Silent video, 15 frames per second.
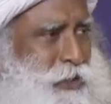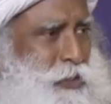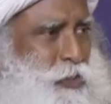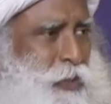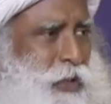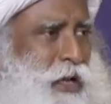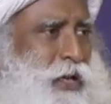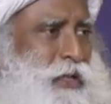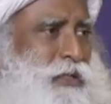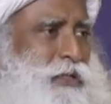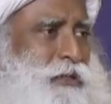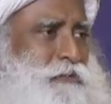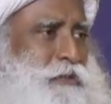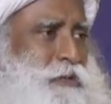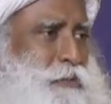in
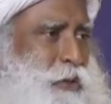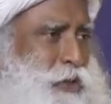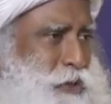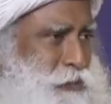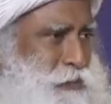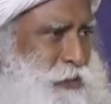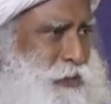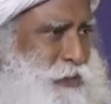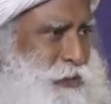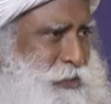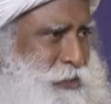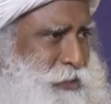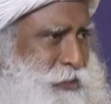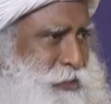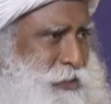variety of
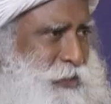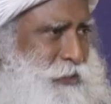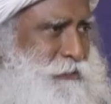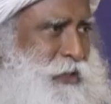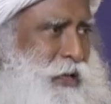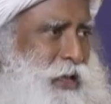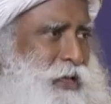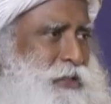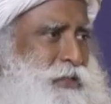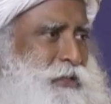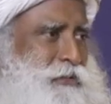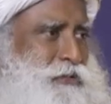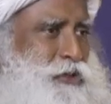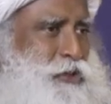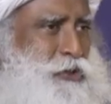atmospheres, in
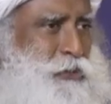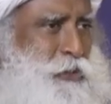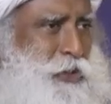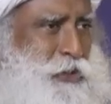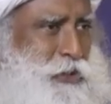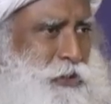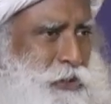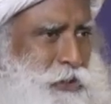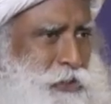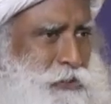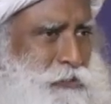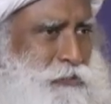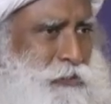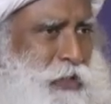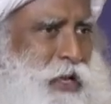variety of situations,
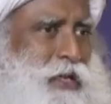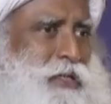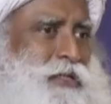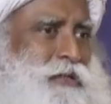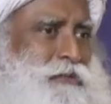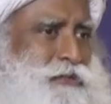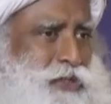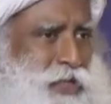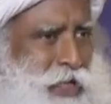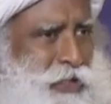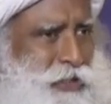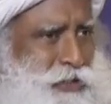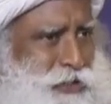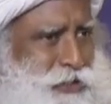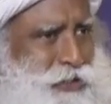variety of
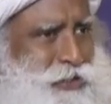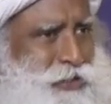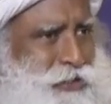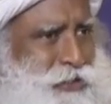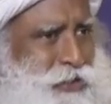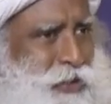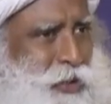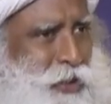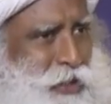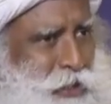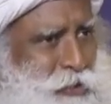challenges on